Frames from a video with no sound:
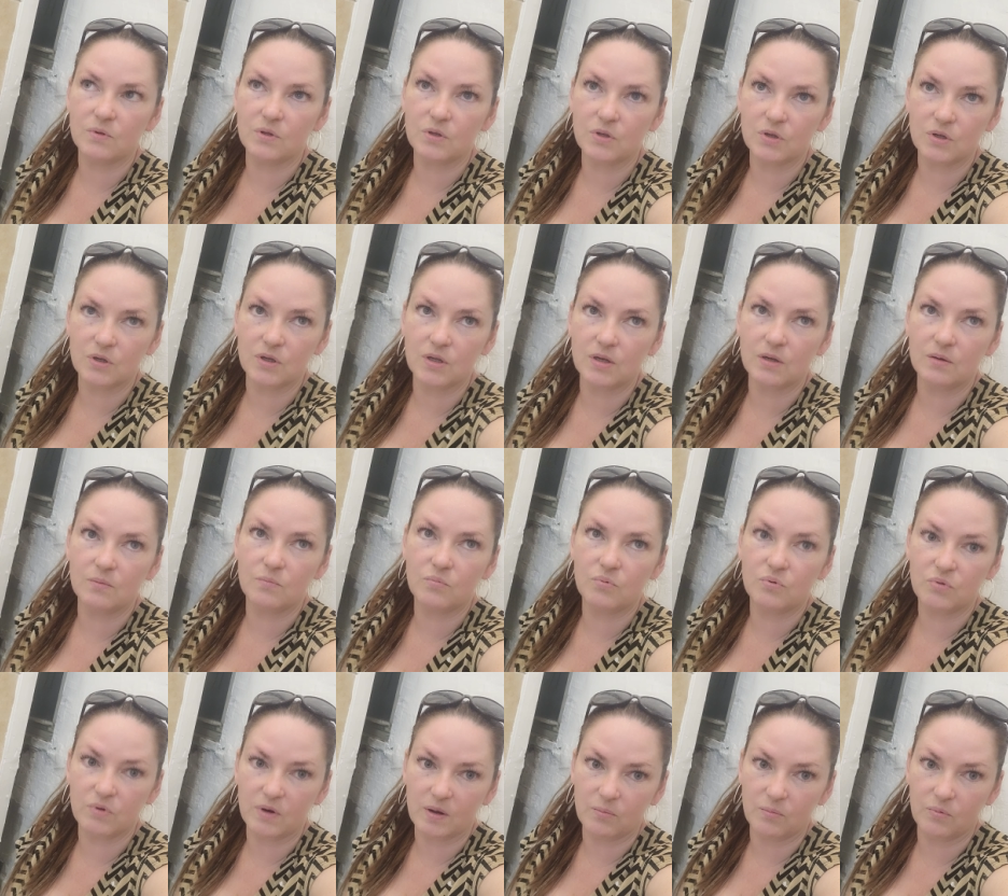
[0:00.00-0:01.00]
with good
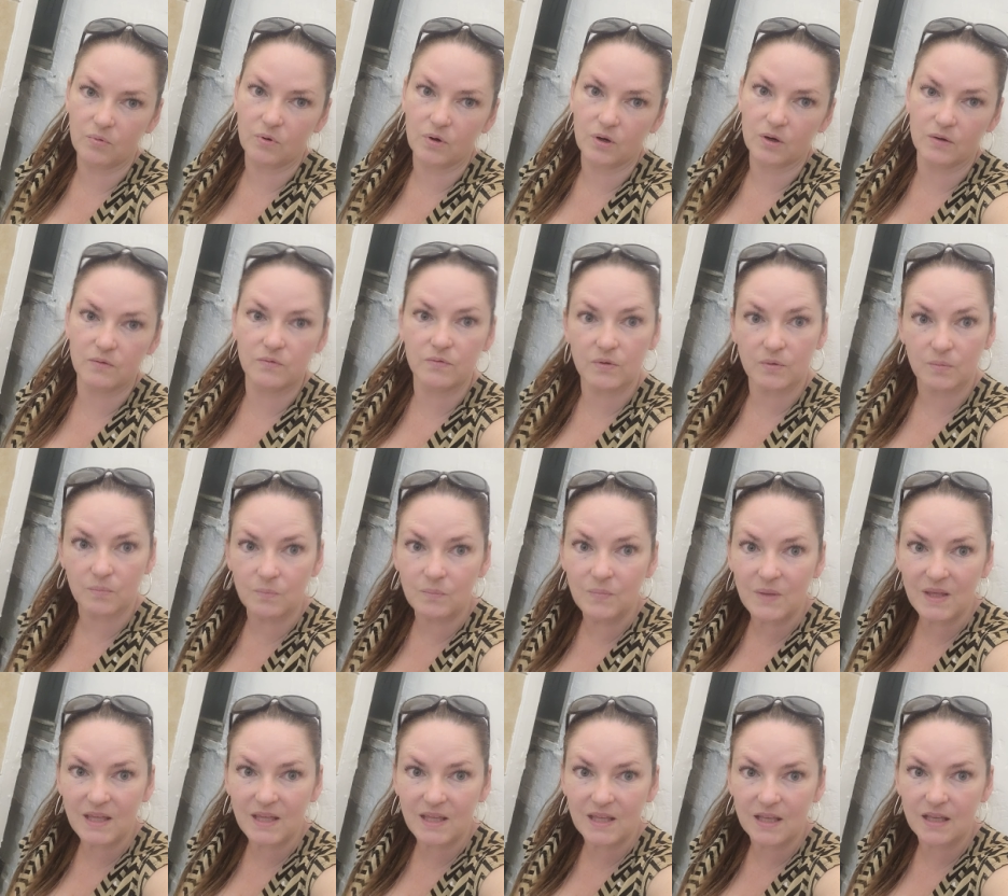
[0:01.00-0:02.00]
prep work for
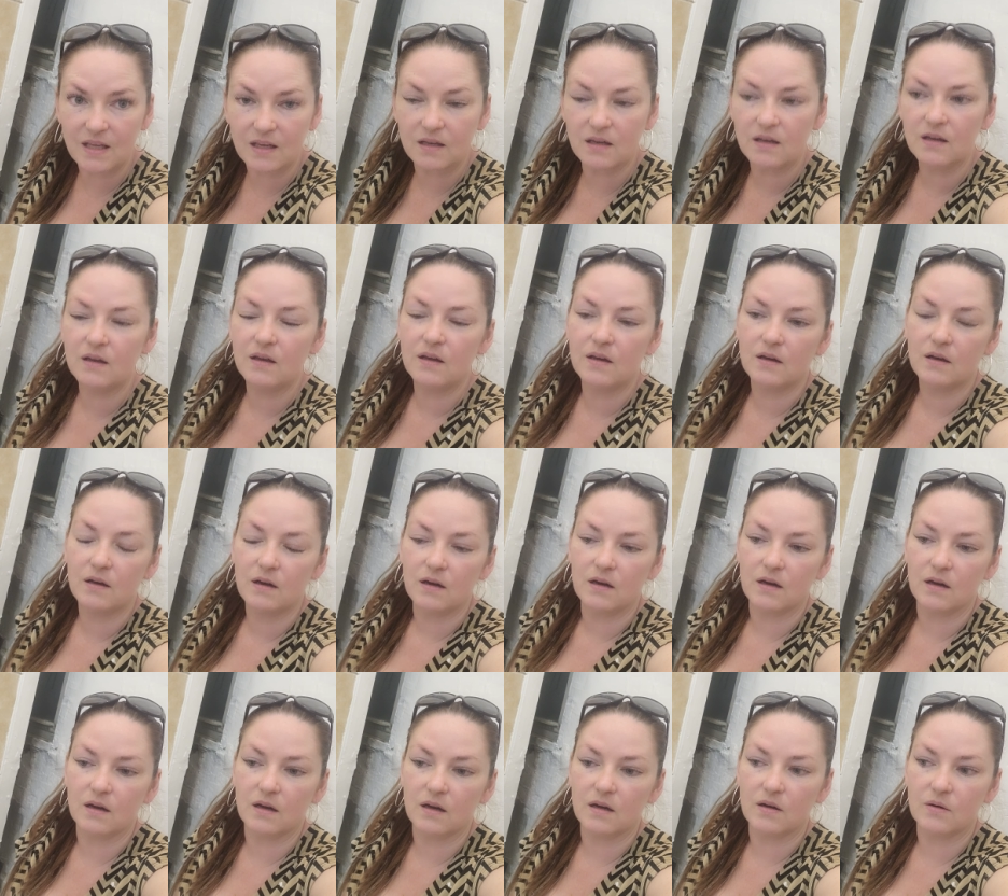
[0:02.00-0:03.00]
me
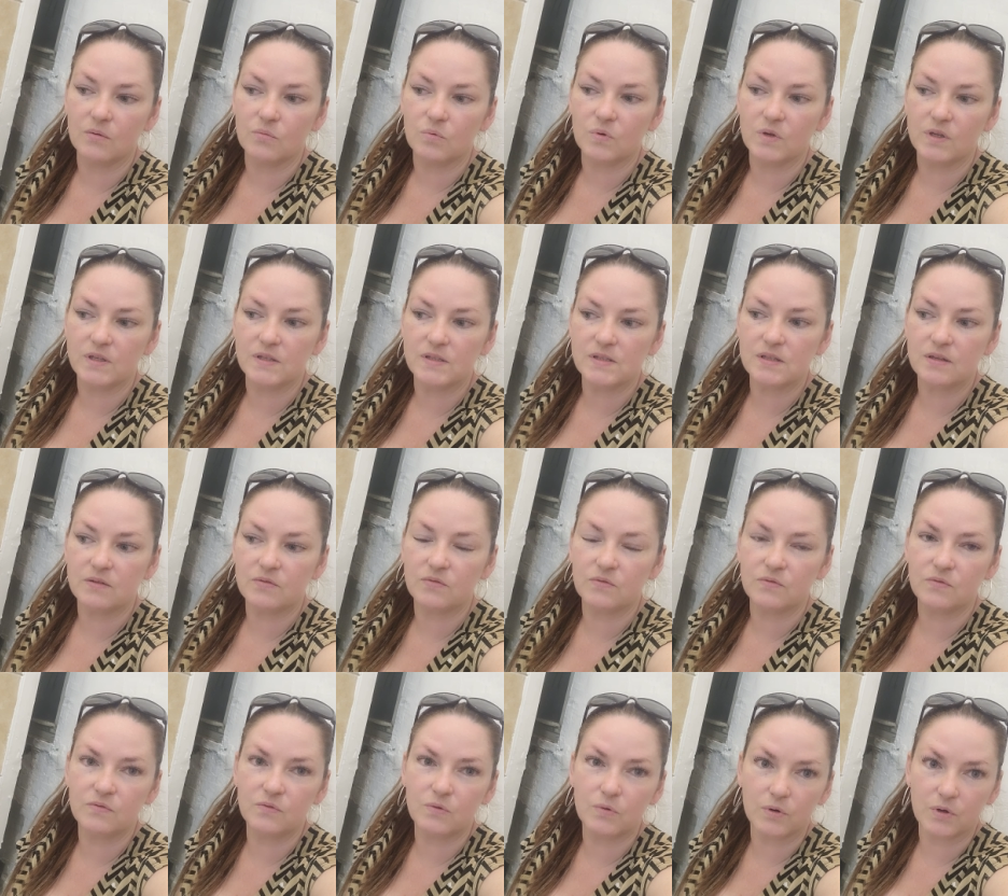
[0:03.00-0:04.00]
was a
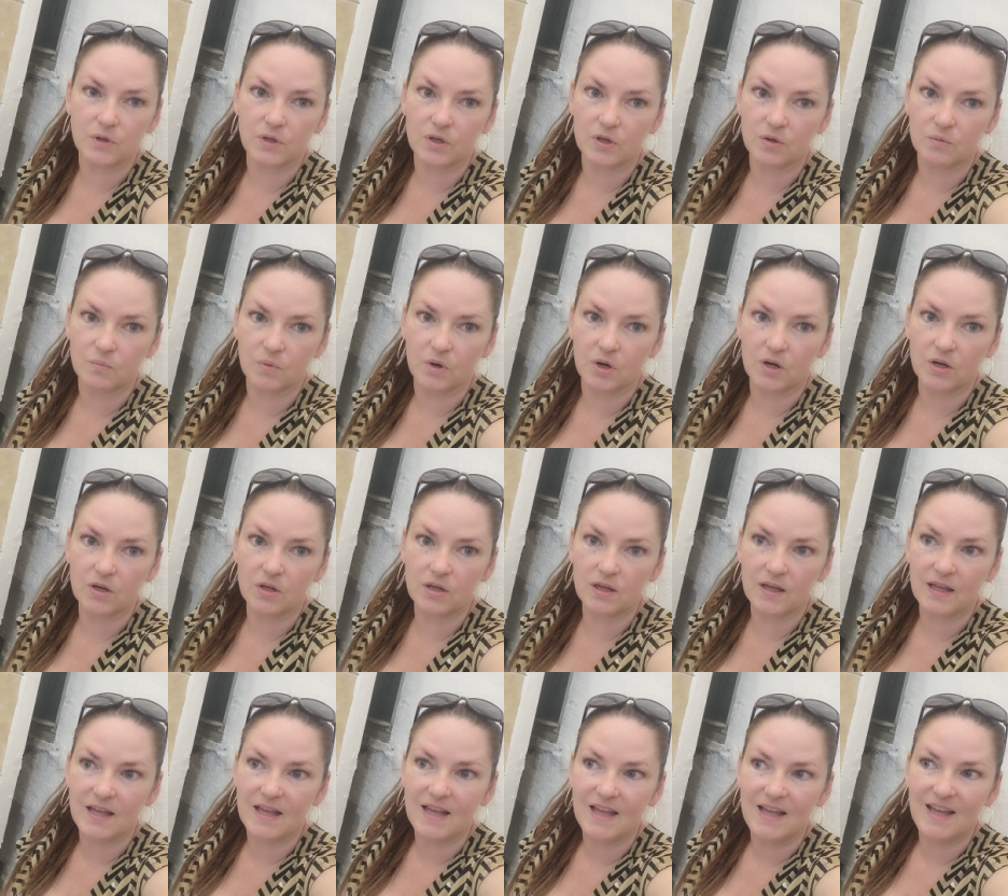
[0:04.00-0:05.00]
4-year mark.
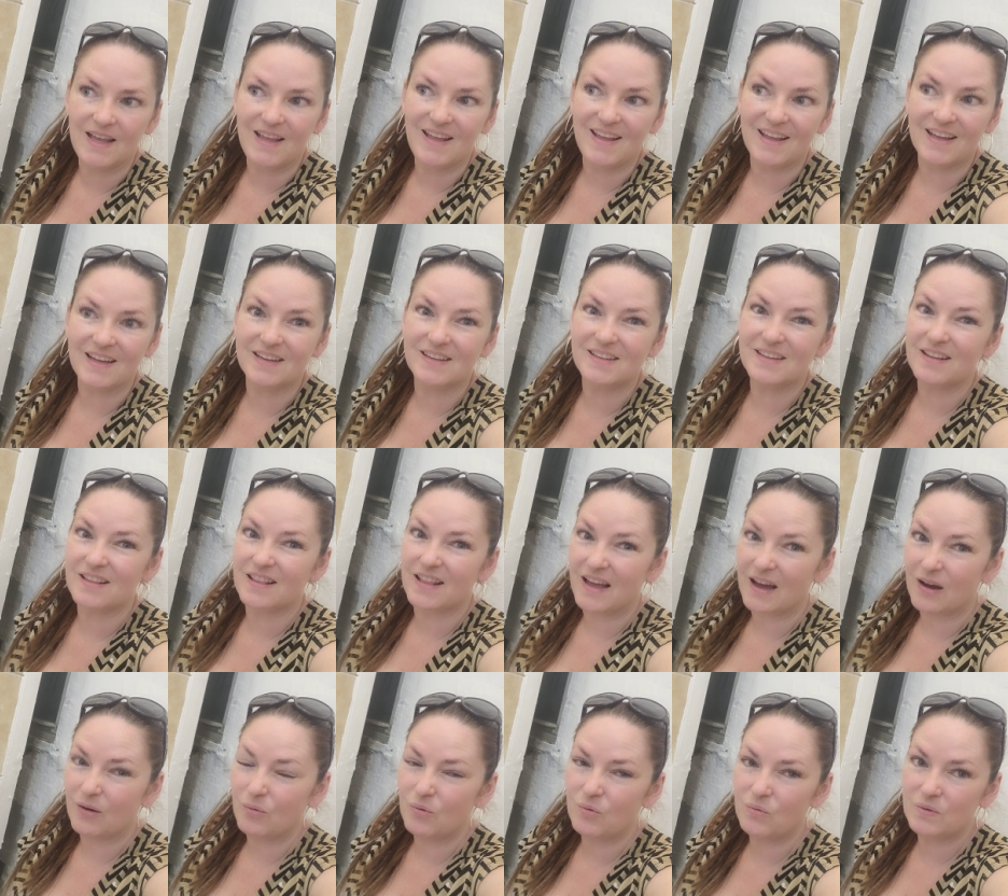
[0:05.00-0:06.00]
And
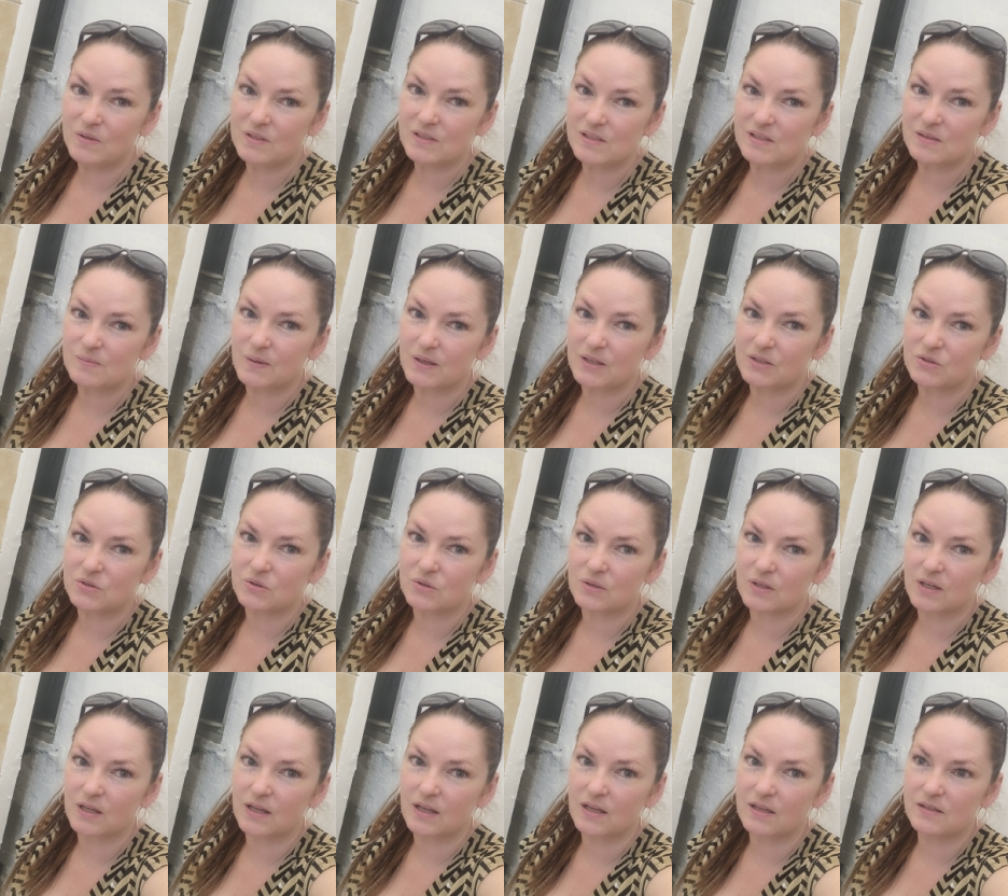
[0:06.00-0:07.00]
that one was a special
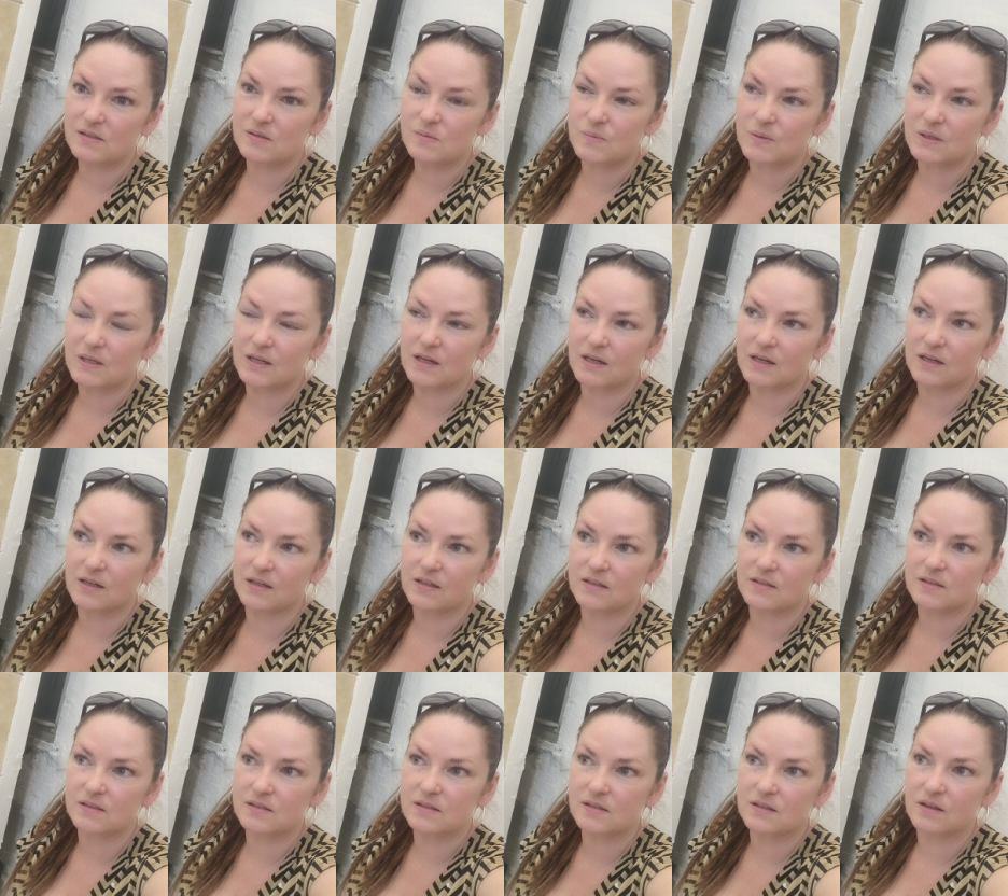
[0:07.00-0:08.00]
case
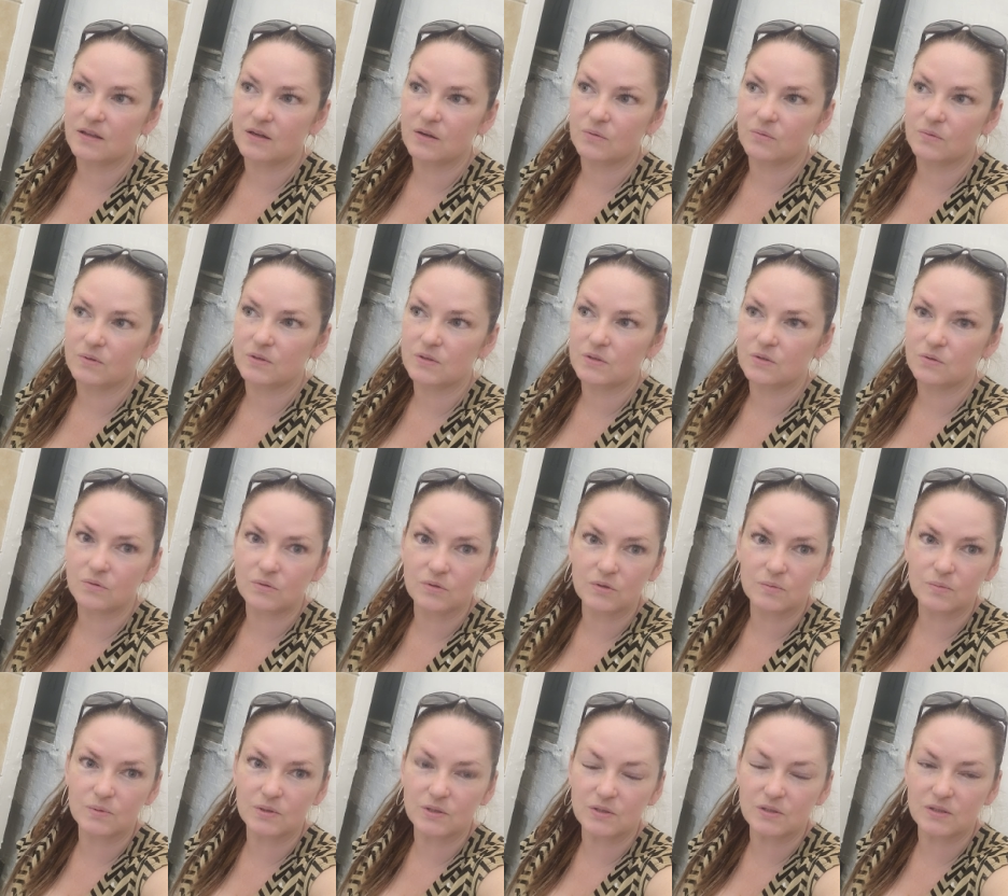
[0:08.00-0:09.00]
because there was an
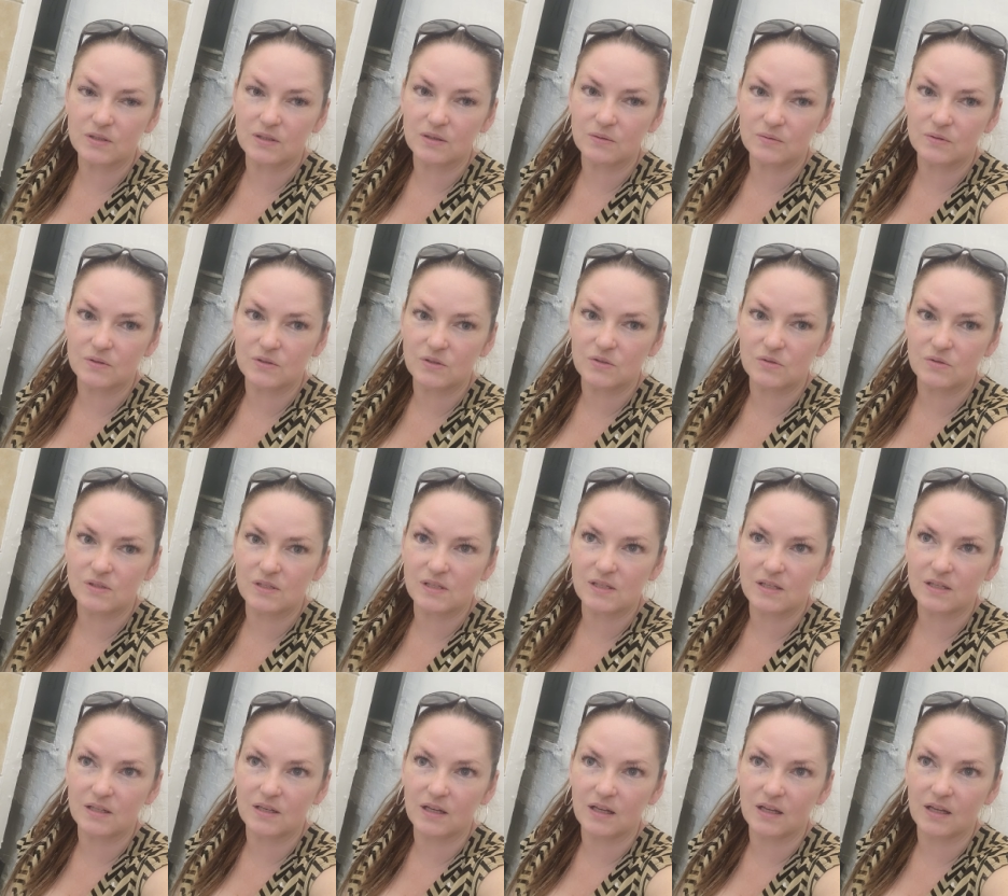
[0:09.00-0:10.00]
older person that was
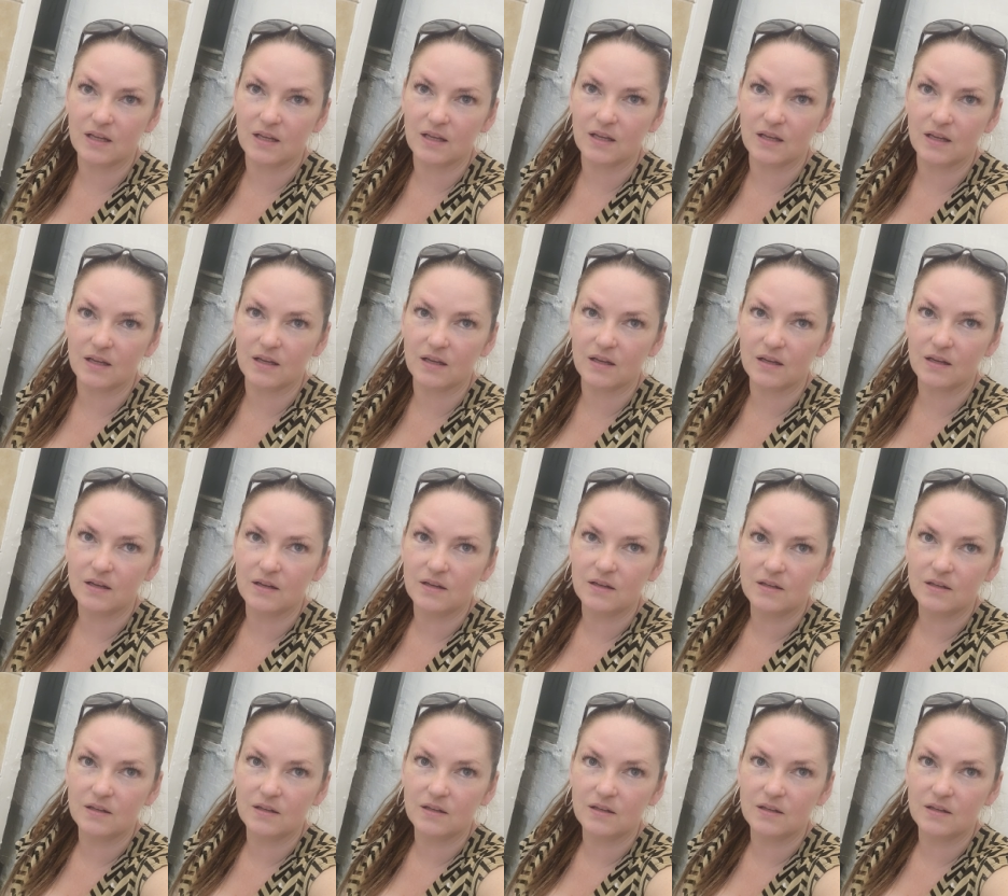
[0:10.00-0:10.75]
using a